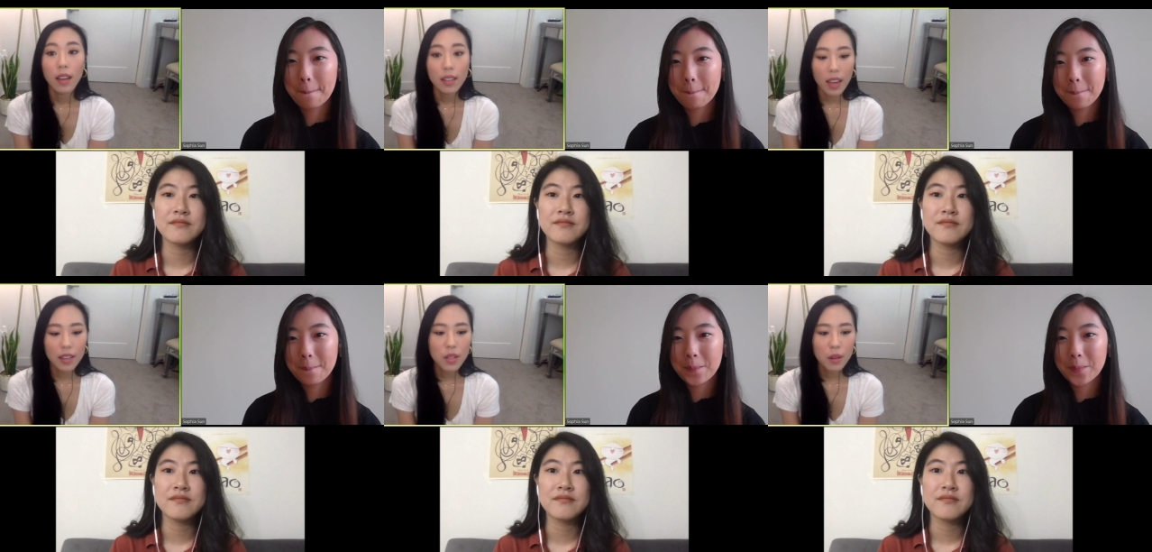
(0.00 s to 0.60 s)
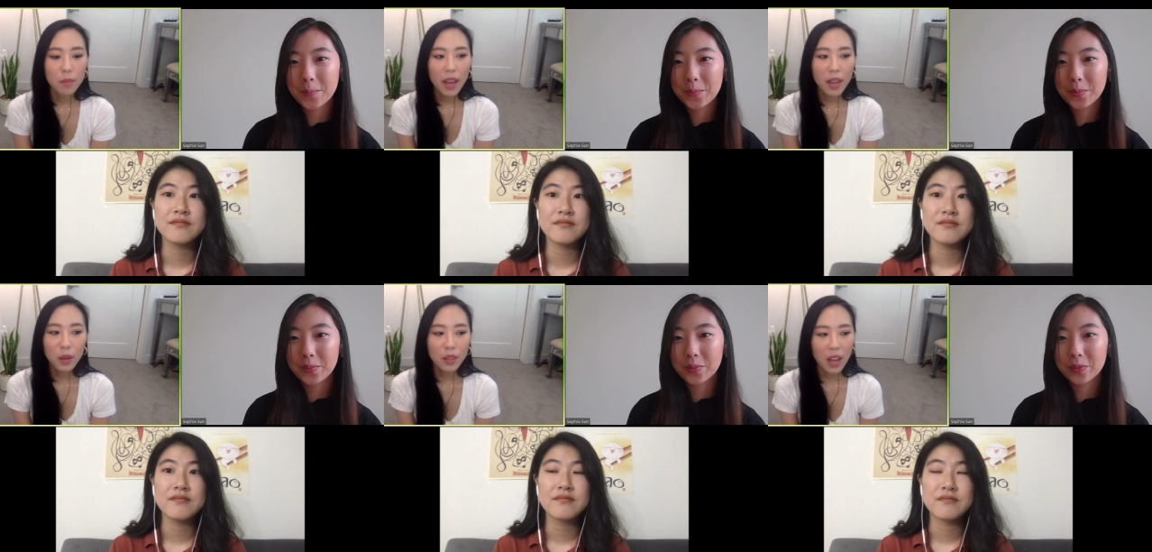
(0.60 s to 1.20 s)
Speaker 1: Yeah, so my
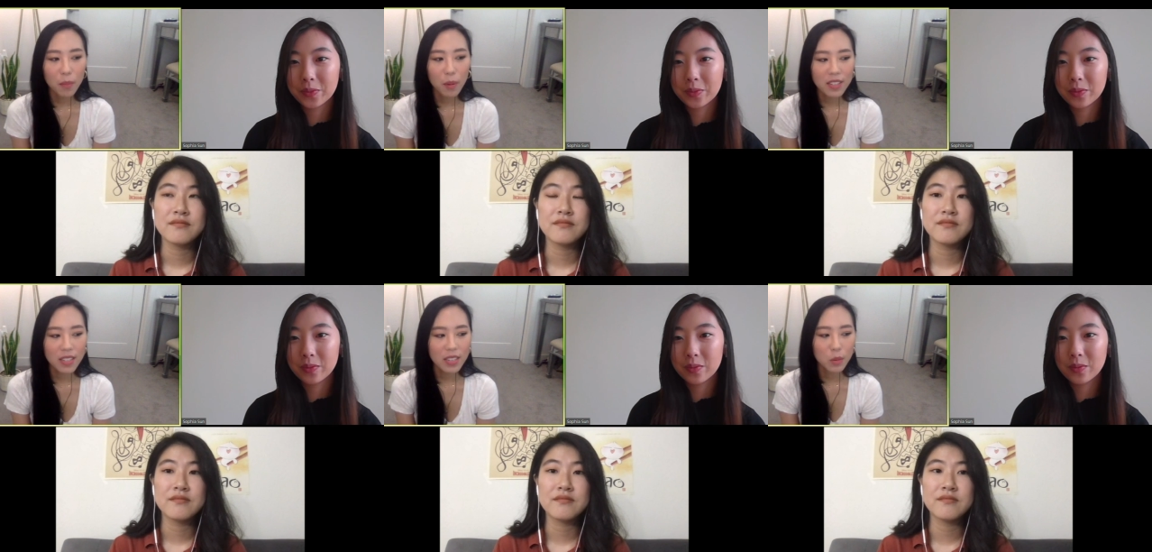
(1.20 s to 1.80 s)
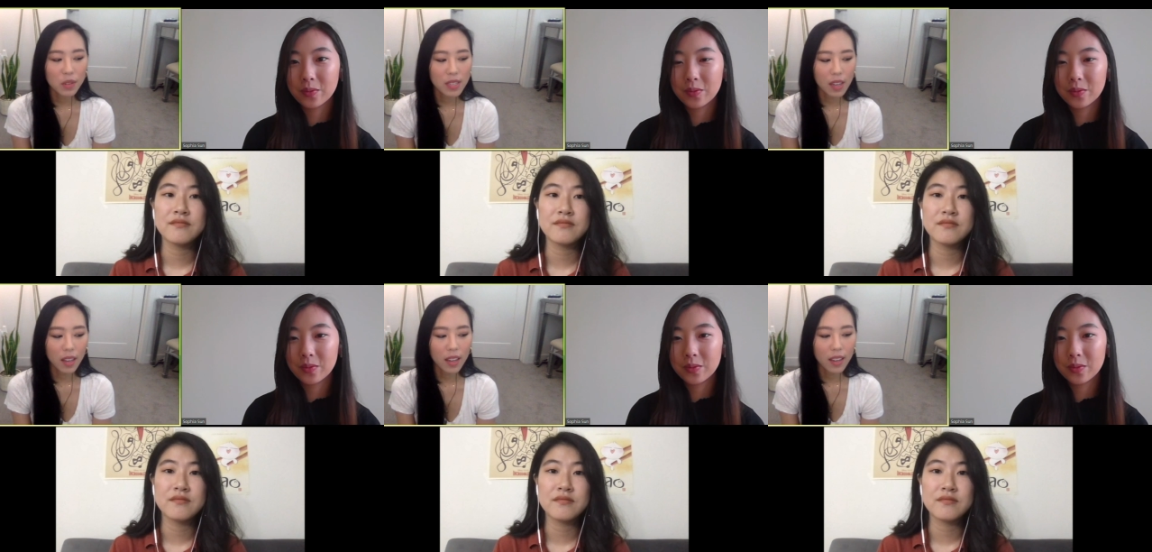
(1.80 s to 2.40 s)
whole thought process was
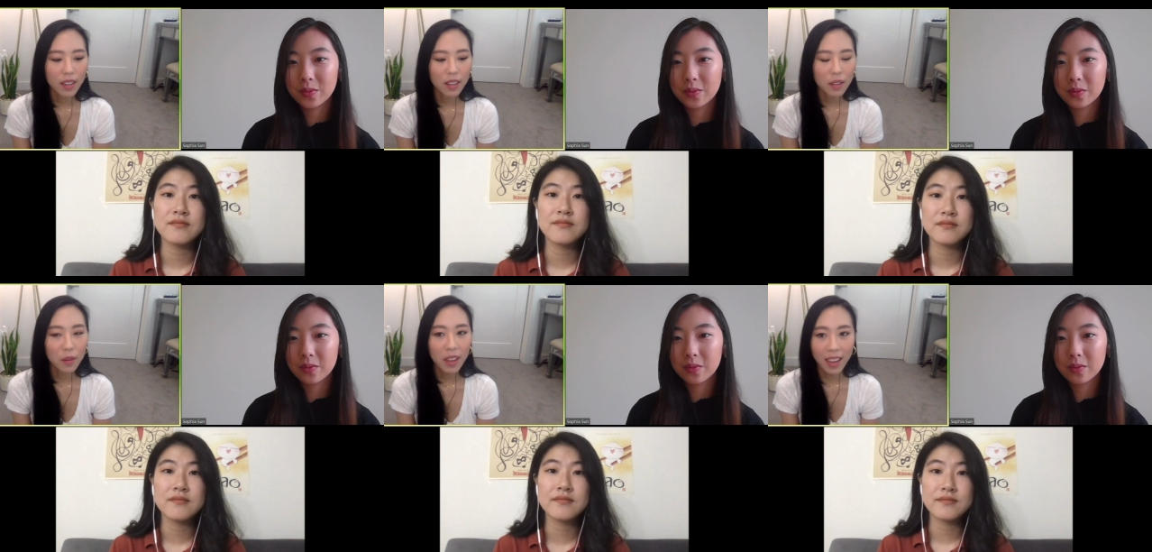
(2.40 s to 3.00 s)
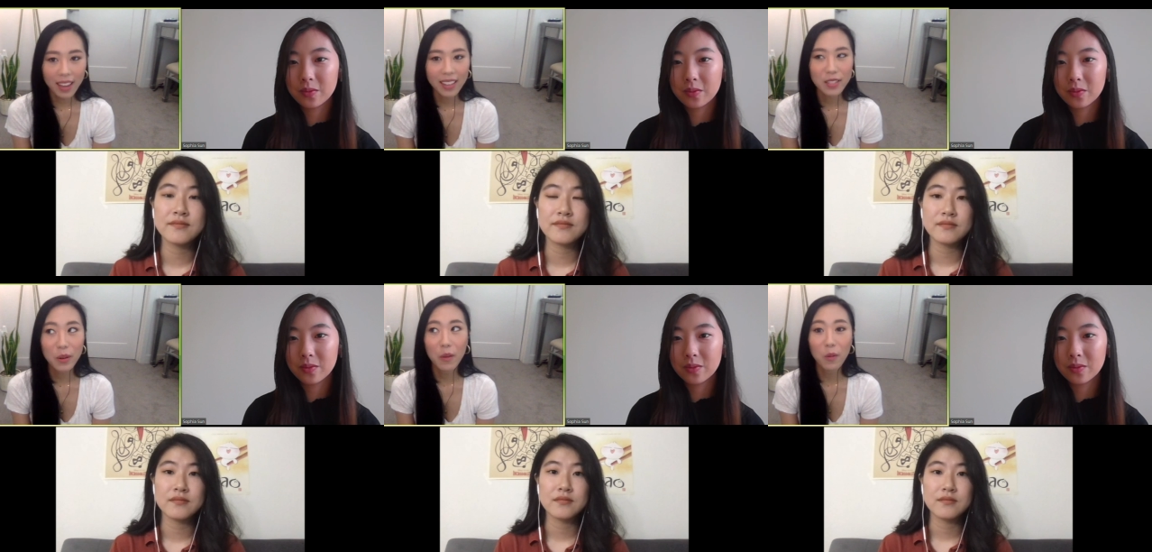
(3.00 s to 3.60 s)
like, okay,
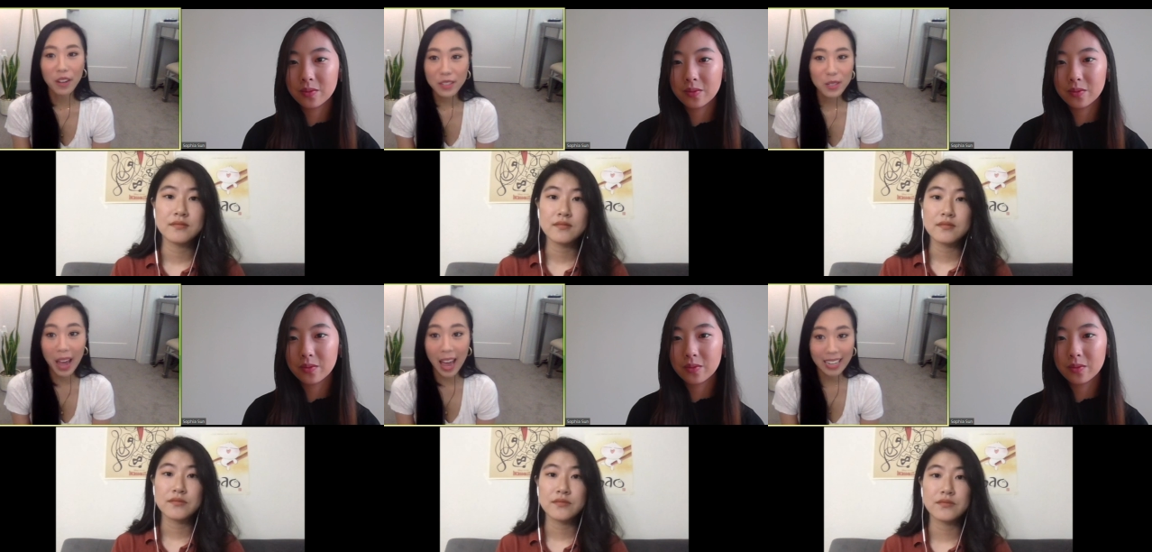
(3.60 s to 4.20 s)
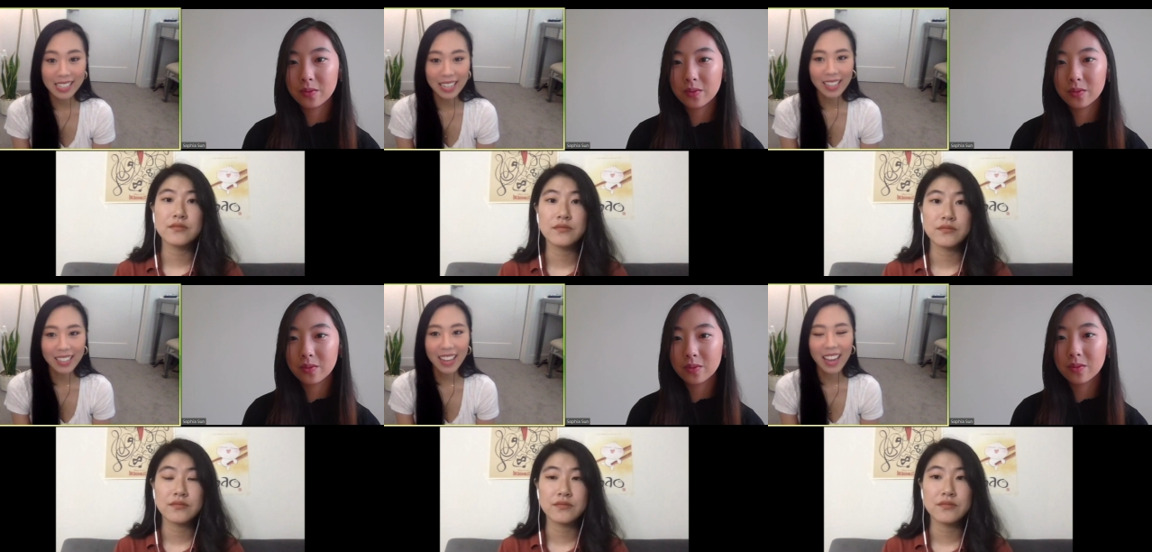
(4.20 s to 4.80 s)
so I want to do
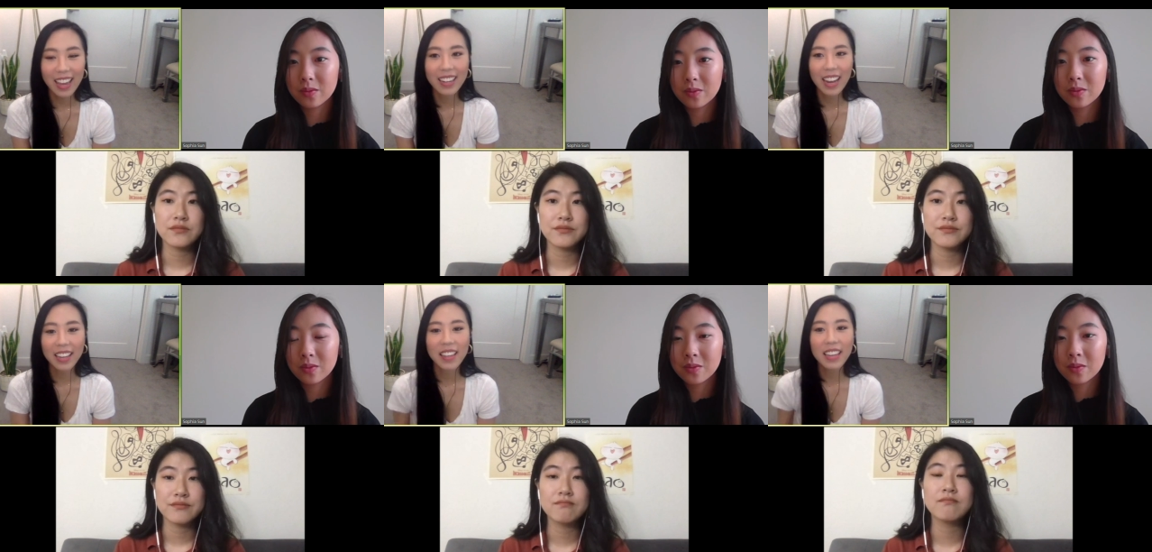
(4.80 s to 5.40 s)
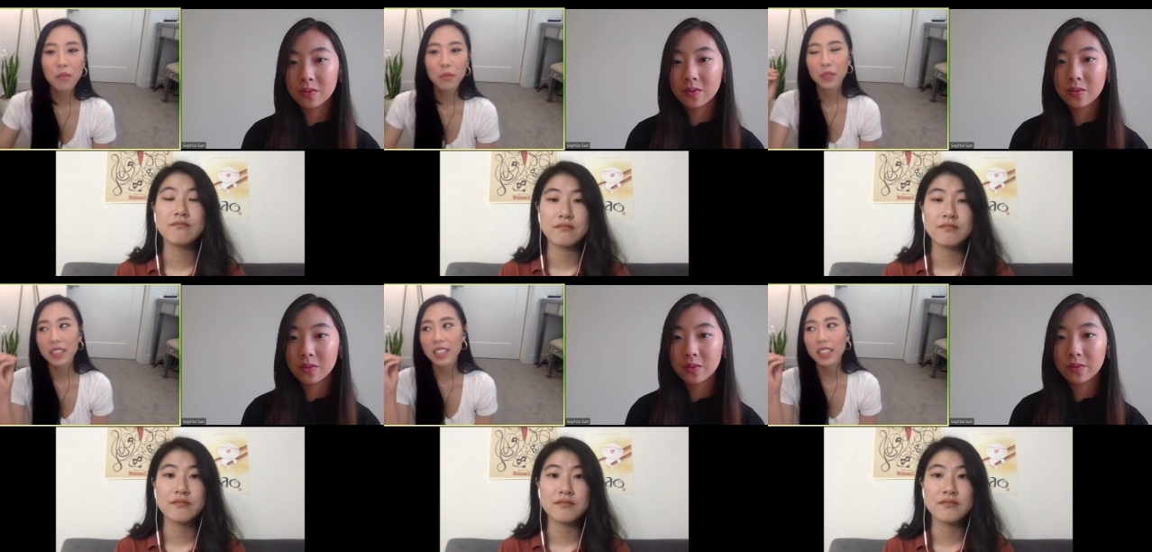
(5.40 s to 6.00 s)
acting, and I think I
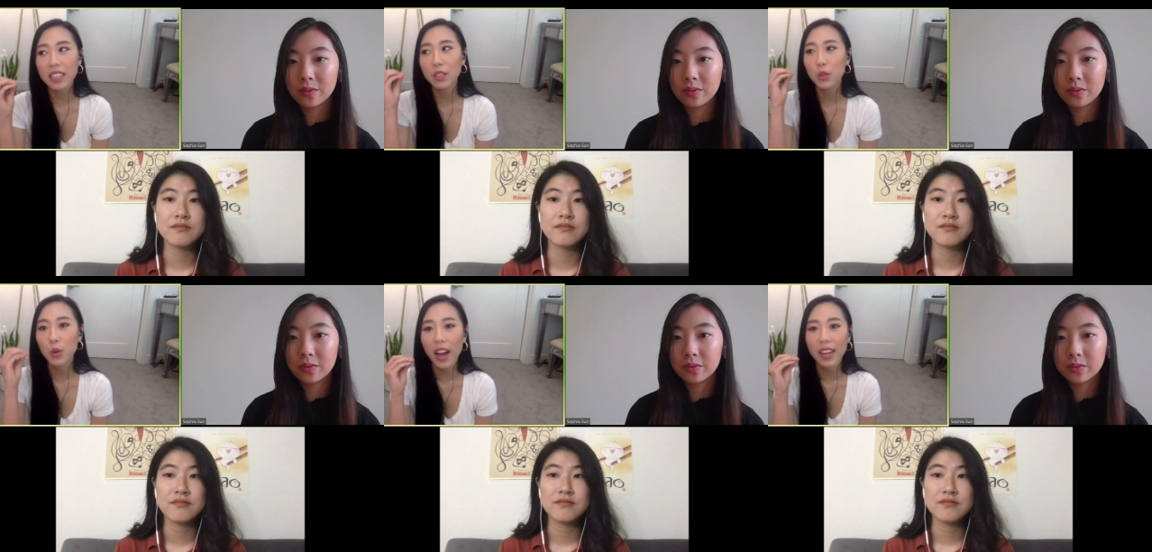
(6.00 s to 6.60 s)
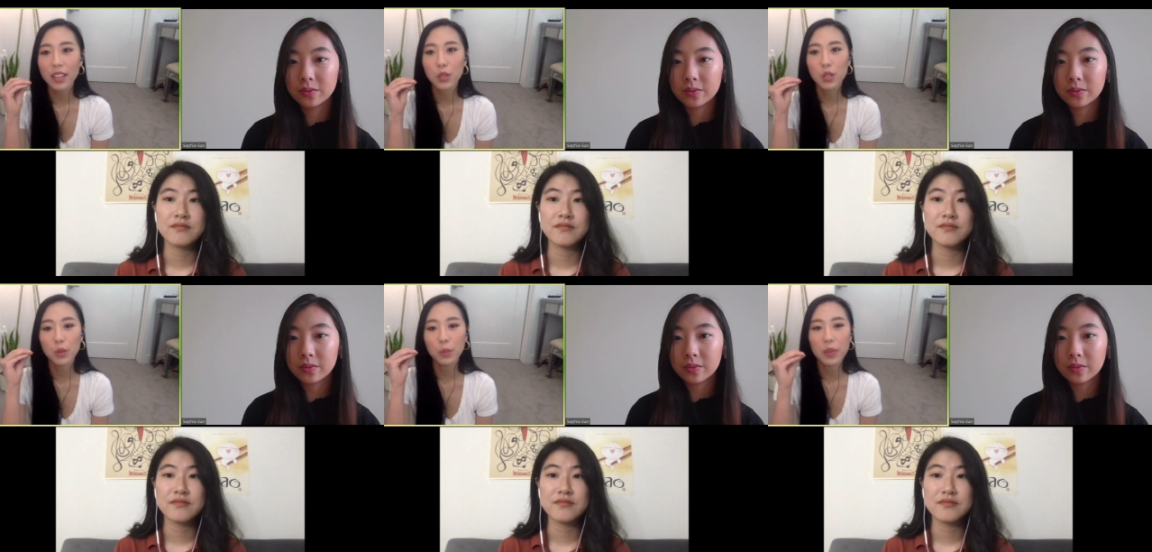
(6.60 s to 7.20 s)
really try
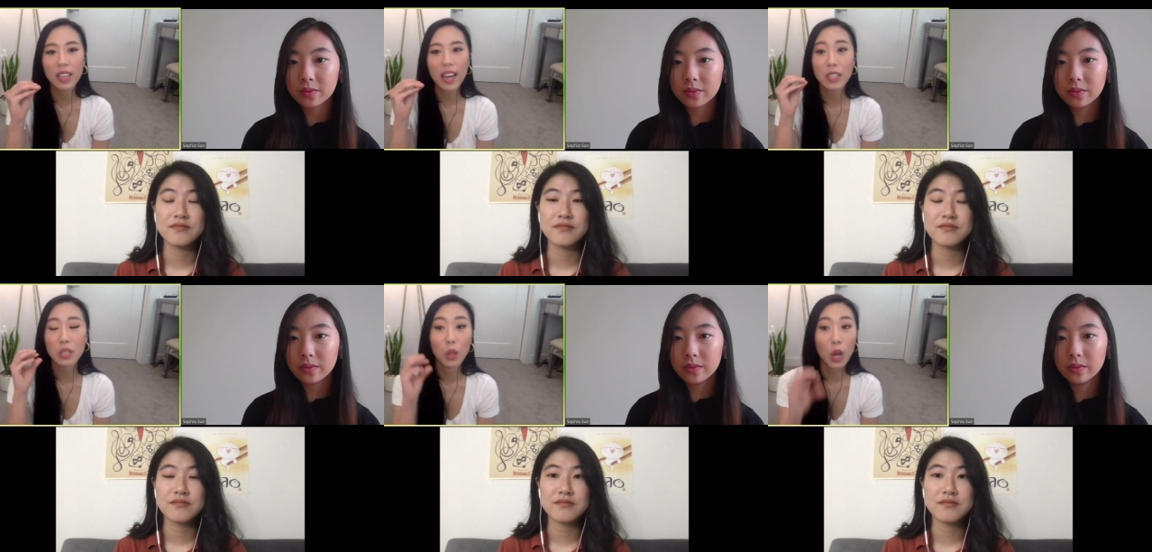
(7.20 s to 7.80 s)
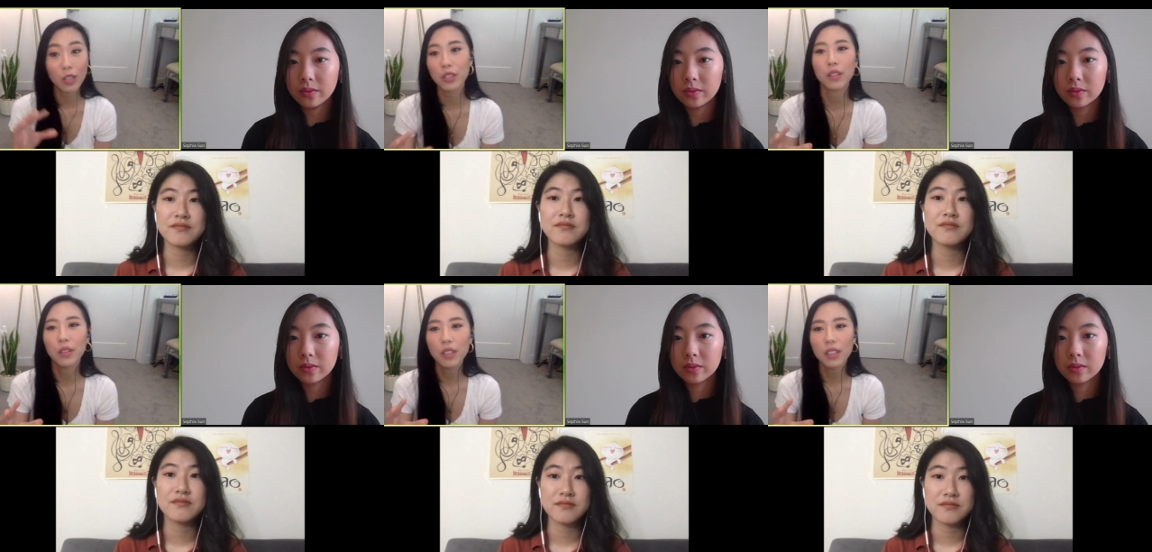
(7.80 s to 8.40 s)
to be as
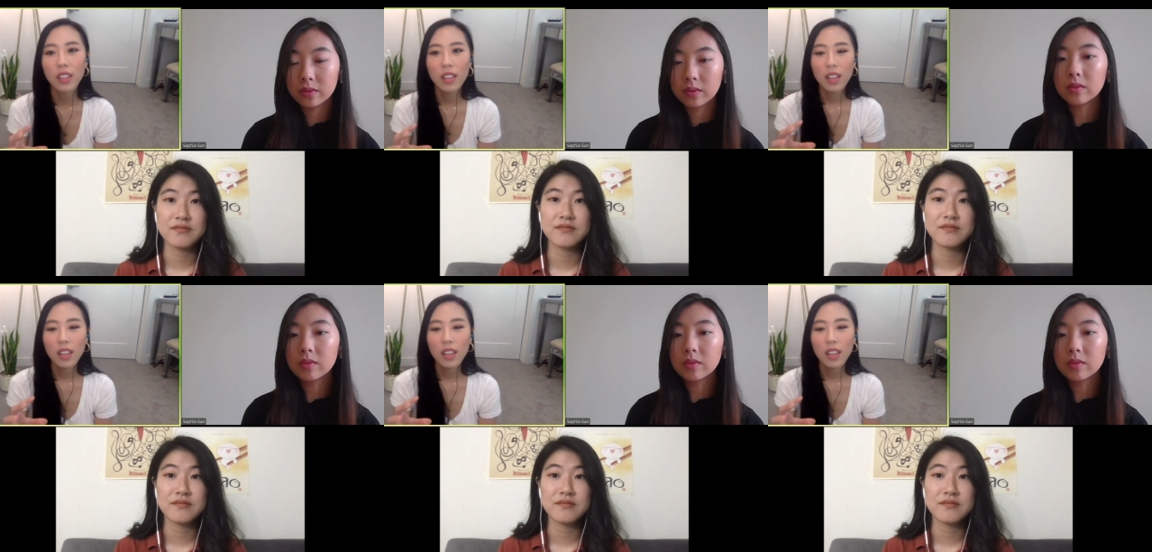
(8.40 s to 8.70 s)
logical,